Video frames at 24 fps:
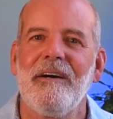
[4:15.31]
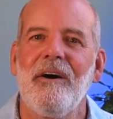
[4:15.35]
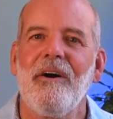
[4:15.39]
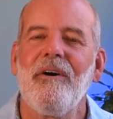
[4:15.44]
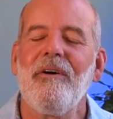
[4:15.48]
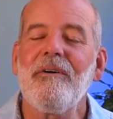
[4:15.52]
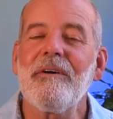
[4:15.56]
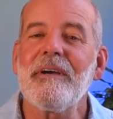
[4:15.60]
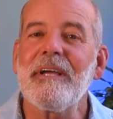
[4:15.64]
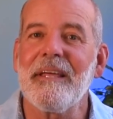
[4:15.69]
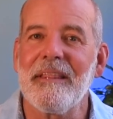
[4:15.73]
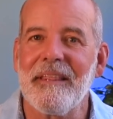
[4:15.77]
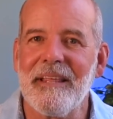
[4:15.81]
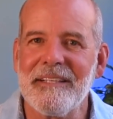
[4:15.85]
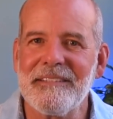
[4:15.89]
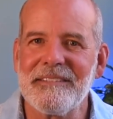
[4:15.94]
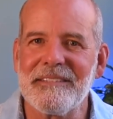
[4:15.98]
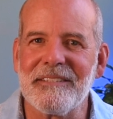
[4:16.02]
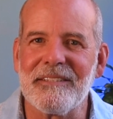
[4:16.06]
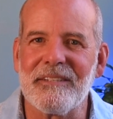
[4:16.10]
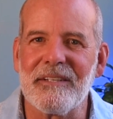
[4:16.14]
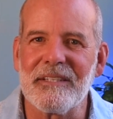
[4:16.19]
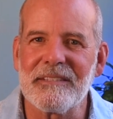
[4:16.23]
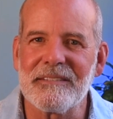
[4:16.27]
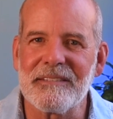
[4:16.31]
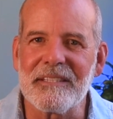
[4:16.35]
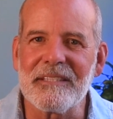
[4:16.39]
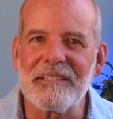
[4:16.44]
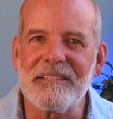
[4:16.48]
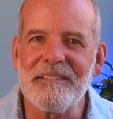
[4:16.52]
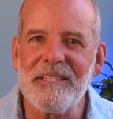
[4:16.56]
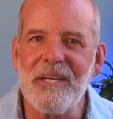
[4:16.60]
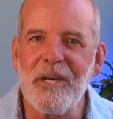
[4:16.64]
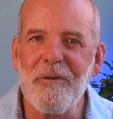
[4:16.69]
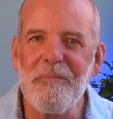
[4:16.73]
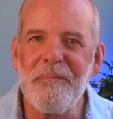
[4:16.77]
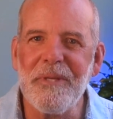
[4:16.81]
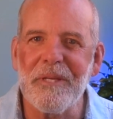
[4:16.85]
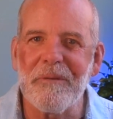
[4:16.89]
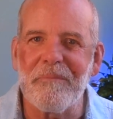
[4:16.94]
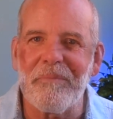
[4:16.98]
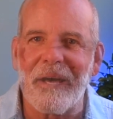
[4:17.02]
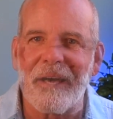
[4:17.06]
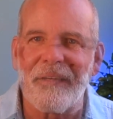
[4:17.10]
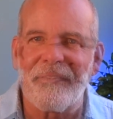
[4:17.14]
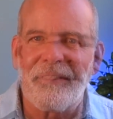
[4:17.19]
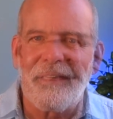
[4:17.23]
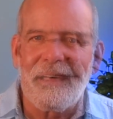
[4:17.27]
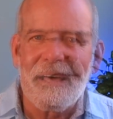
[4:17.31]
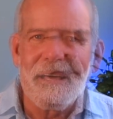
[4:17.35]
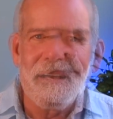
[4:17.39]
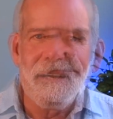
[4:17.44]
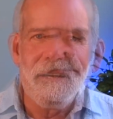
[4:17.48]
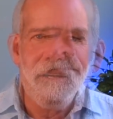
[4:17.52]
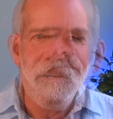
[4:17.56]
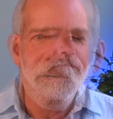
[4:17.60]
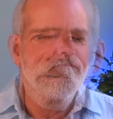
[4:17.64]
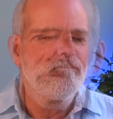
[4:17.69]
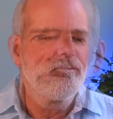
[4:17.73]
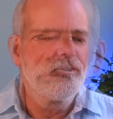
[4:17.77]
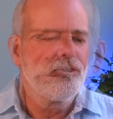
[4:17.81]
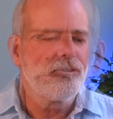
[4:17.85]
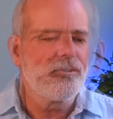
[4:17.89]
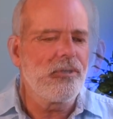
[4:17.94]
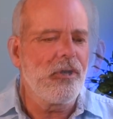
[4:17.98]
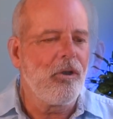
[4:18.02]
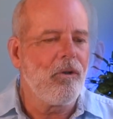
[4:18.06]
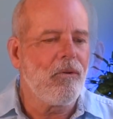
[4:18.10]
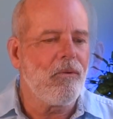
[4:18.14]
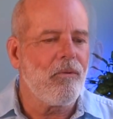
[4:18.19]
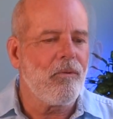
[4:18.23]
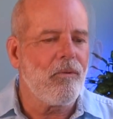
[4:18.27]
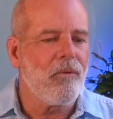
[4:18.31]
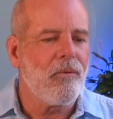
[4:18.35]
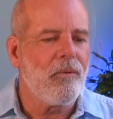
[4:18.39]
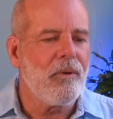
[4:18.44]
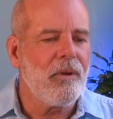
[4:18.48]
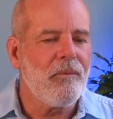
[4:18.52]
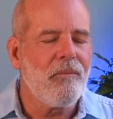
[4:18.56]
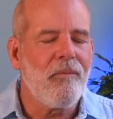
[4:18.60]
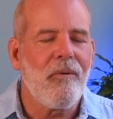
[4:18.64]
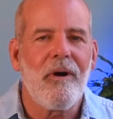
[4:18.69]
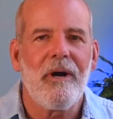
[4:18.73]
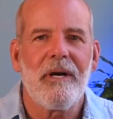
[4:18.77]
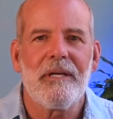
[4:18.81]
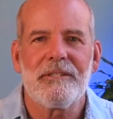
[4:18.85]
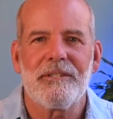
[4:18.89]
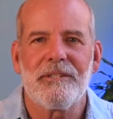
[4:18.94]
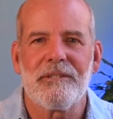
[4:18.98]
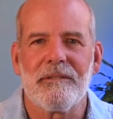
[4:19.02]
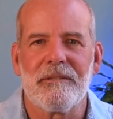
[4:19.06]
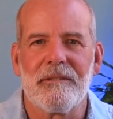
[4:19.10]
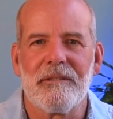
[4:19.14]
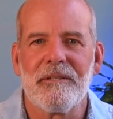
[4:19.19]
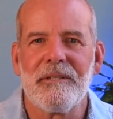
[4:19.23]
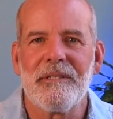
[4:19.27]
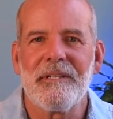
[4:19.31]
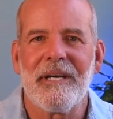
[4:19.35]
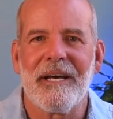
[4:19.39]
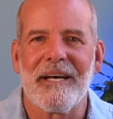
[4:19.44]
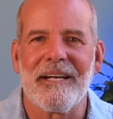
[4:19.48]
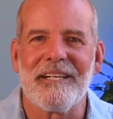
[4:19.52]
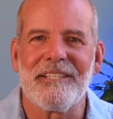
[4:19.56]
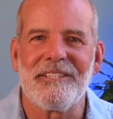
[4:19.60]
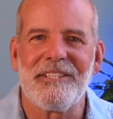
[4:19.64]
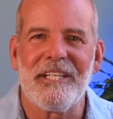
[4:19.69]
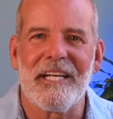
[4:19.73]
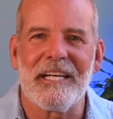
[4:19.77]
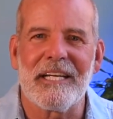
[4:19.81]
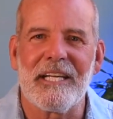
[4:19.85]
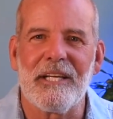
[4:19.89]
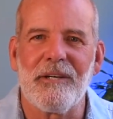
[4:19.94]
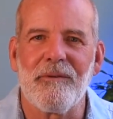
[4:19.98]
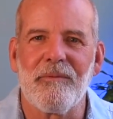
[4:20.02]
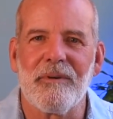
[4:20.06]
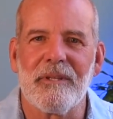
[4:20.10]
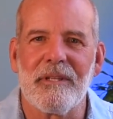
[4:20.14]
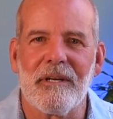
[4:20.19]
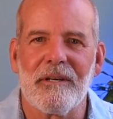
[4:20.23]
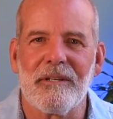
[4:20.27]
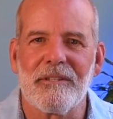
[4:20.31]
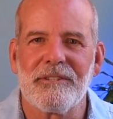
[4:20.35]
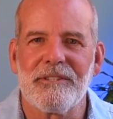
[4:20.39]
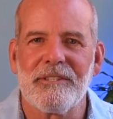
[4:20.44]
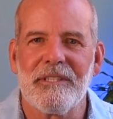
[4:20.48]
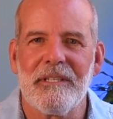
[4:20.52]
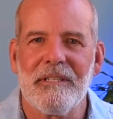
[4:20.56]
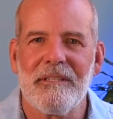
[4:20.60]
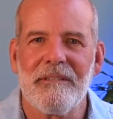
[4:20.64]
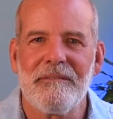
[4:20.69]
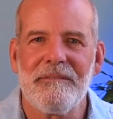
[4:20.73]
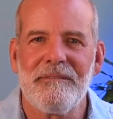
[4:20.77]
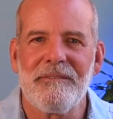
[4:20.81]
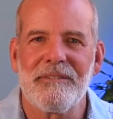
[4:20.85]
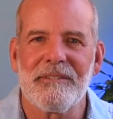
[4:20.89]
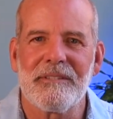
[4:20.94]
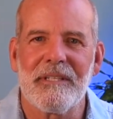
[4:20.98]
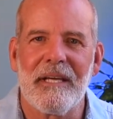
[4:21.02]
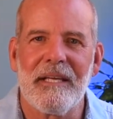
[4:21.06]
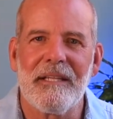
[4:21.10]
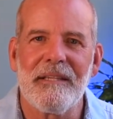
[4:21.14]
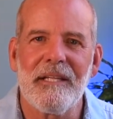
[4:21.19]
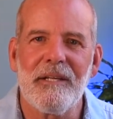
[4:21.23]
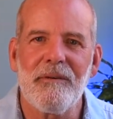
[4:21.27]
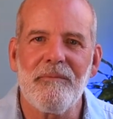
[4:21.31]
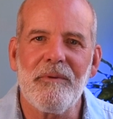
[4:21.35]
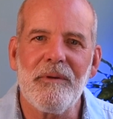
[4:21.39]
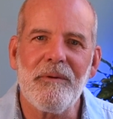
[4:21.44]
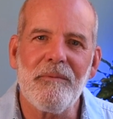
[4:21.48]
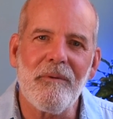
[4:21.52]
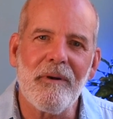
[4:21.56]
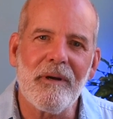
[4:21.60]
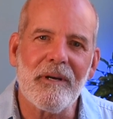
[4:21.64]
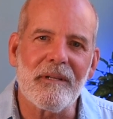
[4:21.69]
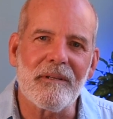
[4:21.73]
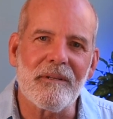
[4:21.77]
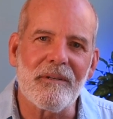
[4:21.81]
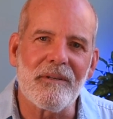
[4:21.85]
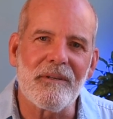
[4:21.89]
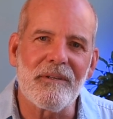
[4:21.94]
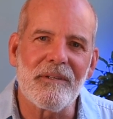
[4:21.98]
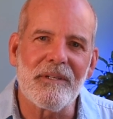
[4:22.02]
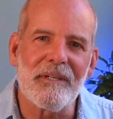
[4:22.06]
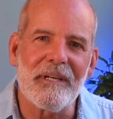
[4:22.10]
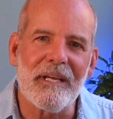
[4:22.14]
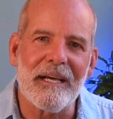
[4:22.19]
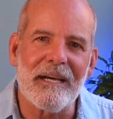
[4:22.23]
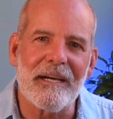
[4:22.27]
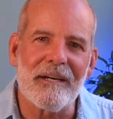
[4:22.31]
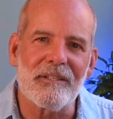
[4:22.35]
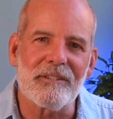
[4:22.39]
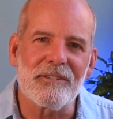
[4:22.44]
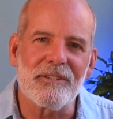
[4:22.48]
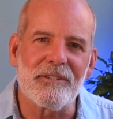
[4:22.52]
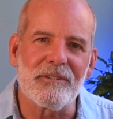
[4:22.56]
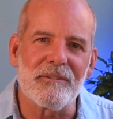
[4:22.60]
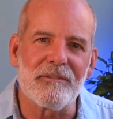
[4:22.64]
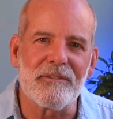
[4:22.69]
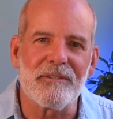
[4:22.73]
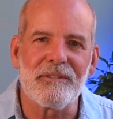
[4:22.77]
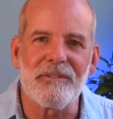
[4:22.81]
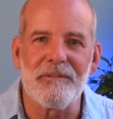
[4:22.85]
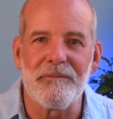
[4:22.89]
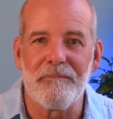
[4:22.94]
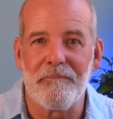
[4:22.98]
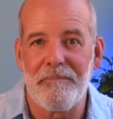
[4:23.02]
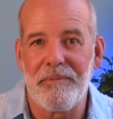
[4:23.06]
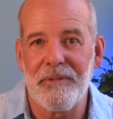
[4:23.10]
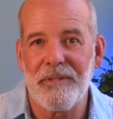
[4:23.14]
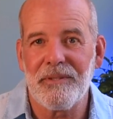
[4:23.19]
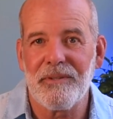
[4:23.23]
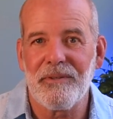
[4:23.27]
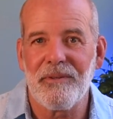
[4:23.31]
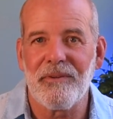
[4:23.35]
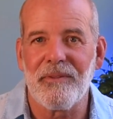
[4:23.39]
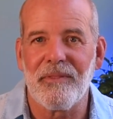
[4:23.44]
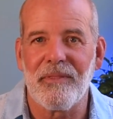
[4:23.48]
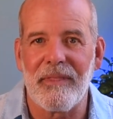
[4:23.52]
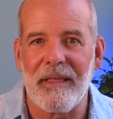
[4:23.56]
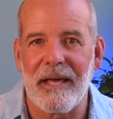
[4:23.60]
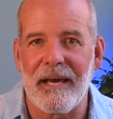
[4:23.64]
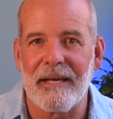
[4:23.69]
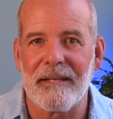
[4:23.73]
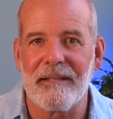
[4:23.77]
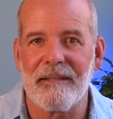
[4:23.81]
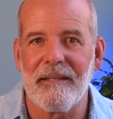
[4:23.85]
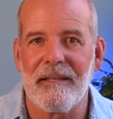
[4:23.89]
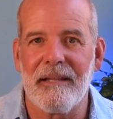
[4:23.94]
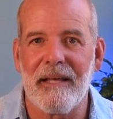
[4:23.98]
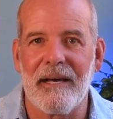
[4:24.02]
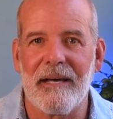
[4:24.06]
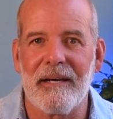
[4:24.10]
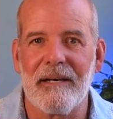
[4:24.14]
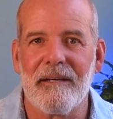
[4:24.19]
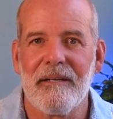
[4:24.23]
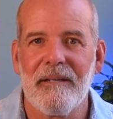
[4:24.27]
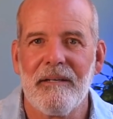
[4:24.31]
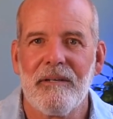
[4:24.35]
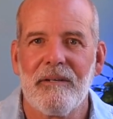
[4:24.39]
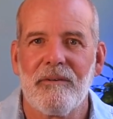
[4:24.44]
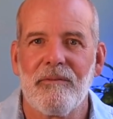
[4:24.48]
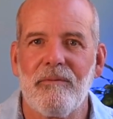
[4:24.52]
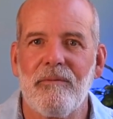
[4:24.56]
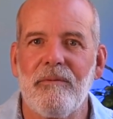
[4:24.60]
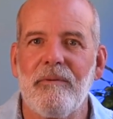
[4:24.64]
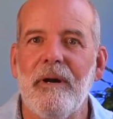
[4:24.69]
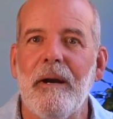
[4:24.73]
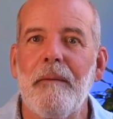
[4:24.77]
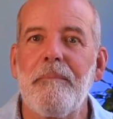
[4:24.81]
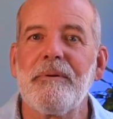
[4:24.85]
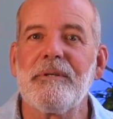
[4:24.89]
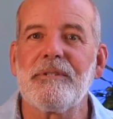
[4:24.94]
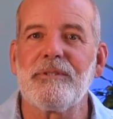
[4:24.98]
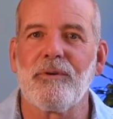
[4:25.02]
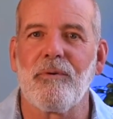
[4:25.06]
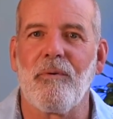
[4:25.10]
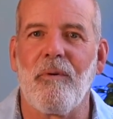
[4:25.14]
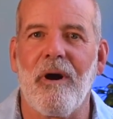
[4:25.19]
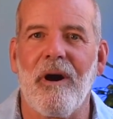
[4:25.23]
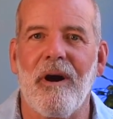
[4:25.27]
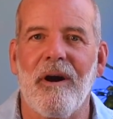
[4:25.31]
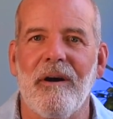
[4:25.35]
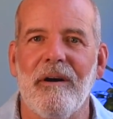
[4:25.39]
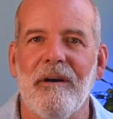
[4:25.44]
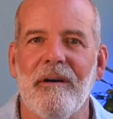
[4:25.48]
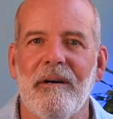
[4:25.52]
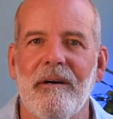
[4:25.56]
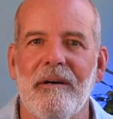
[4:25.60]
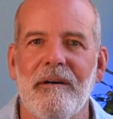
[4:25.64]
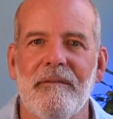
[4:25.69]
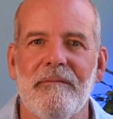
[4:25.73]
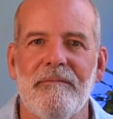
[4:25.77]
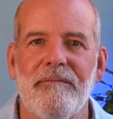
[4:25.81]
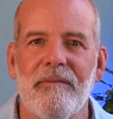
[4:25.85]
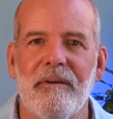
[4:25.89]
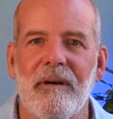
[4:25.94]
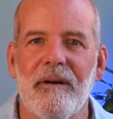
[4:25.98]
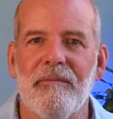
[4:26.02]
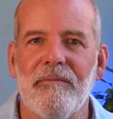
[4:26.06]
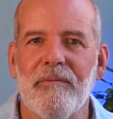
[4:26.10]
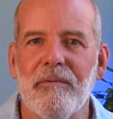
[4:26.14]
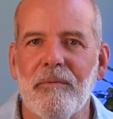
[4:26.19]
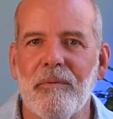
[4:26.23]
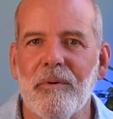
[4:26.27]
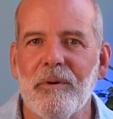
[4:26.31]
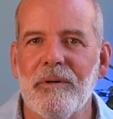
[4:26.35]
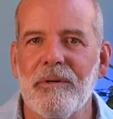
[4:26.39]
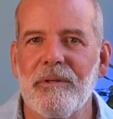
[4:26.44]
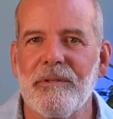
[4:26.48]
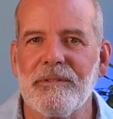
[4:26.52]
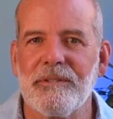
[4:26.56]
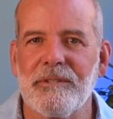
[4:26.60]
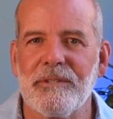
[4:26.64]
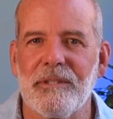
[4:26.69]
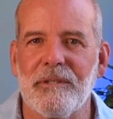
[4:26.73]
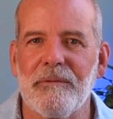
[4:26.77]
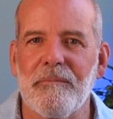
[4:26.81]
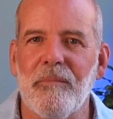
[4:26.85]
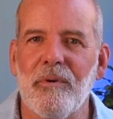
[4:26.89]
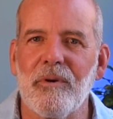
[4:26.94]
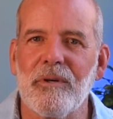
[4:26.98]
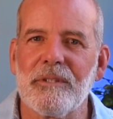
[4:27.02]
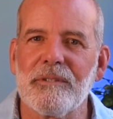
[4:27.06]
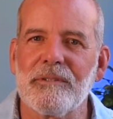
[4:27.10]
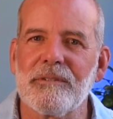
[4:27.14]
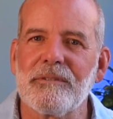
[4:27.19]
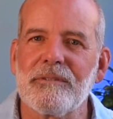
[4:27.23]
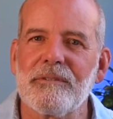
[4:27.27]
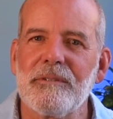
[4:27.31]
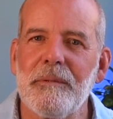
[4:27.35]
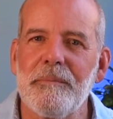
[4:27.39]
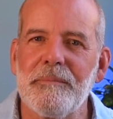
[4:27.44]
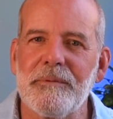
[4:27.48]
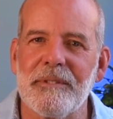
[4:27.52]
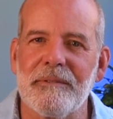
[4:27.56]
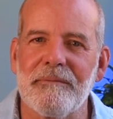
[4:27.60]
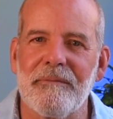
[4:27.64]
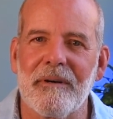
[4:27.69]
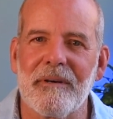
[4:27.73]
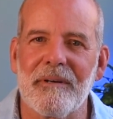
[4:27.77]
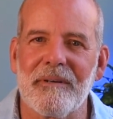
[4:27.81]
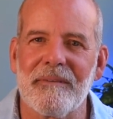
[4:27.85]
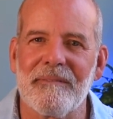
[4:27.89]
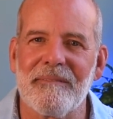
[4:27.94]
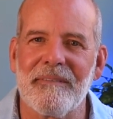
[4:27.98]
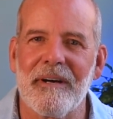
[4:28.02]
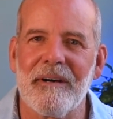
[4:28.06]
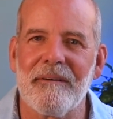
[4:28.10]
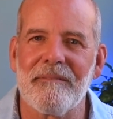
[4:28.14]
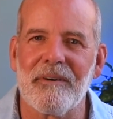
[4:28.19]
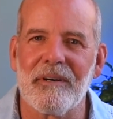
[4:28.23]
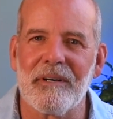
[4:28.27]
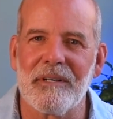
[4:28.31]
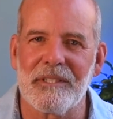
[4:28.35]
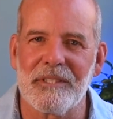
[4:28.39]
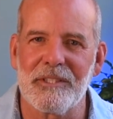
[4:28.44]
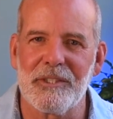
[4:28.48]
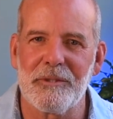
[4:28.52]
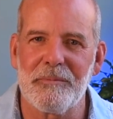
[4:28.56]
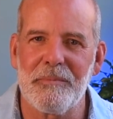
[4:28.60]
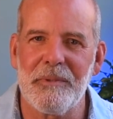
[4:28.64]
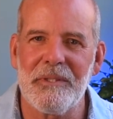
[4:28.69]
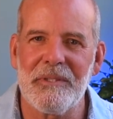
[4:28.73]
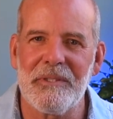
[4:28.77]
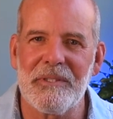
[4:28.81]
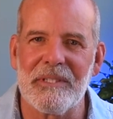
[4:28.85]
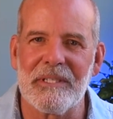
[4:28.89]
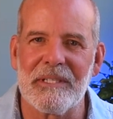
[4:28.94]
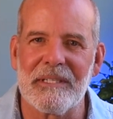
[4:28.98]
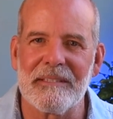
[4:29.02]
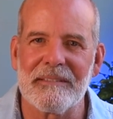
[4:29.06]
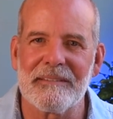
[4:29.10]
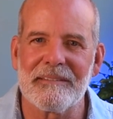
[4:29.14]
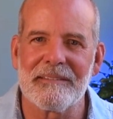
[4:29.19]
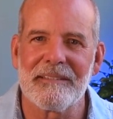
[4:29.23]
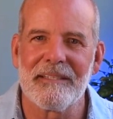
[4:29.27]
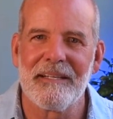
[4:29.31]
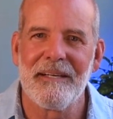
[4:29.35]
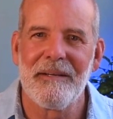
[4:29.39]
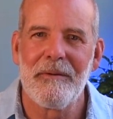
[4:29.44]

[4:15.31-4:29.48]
Okay, that's interesting. Tell me about that." So we want to learn how to check in with ourselves, and then we want to learn how to build that repertoire of words that are more descriptive of our experience.